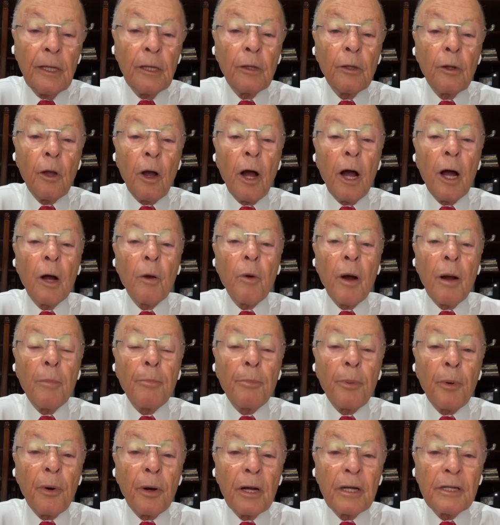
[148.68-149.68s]
And right
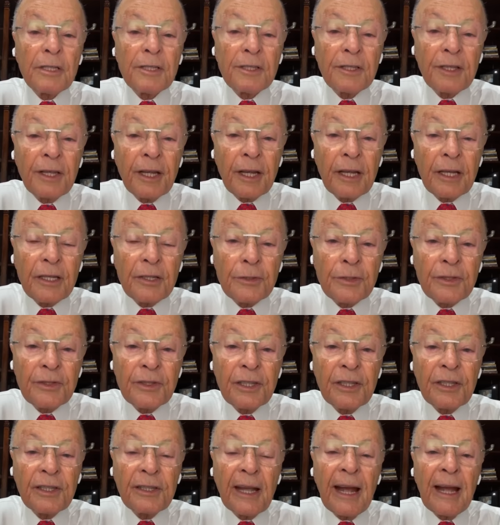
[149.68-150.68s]
after having
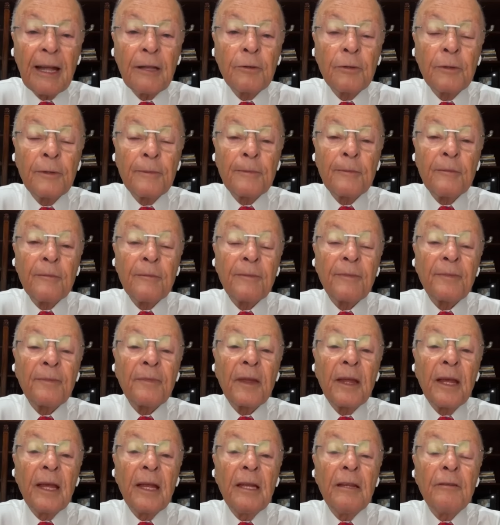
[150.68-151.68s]
resurrected,
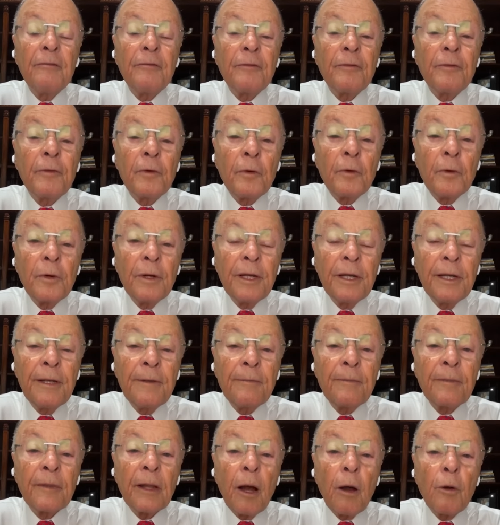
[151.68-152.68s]
he
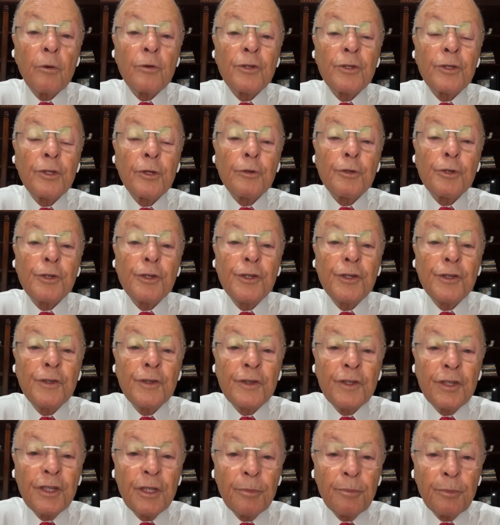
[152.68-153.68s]
went to his
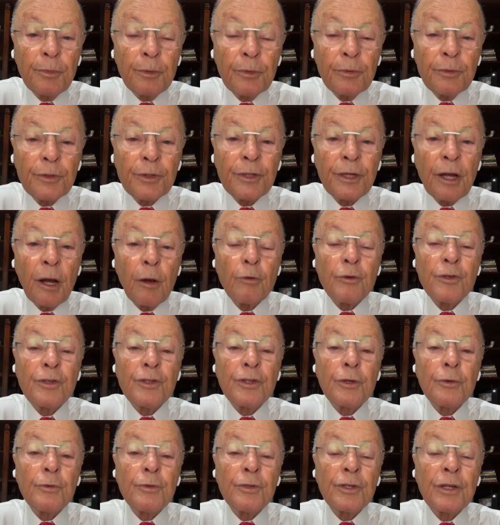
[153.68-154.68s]
disciples,
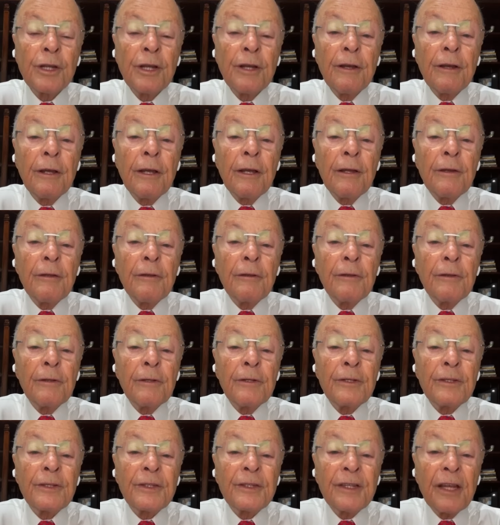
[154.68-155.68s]
to his
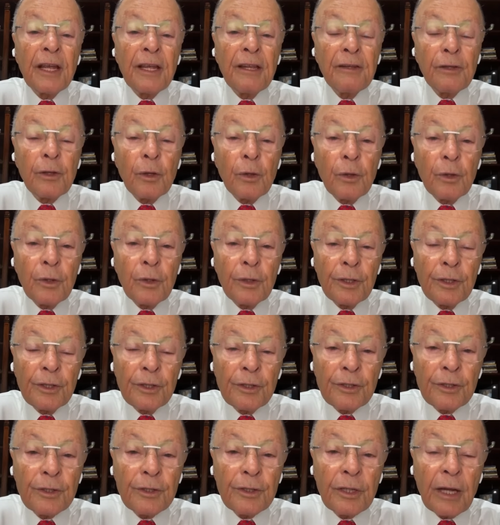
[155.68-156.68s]
followers,
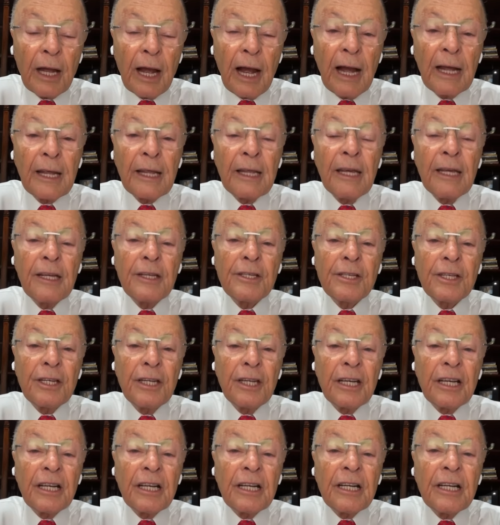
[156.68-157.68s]

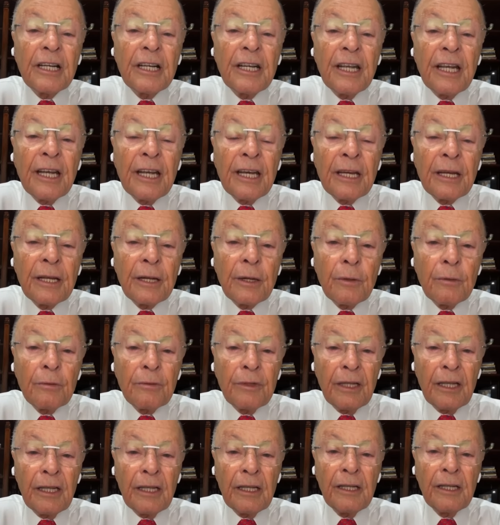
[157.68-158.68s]
those who
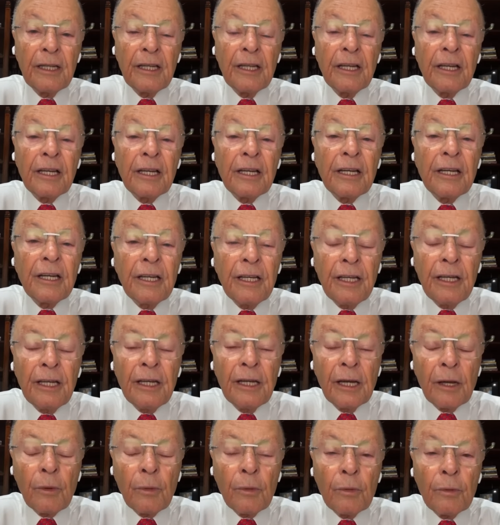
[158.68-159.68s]
believed in him, those
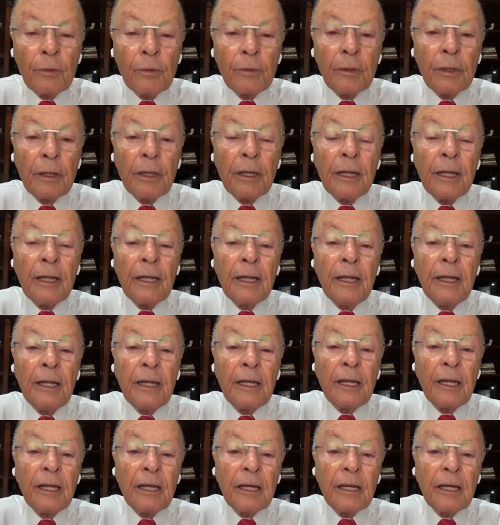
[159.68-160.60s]
who believed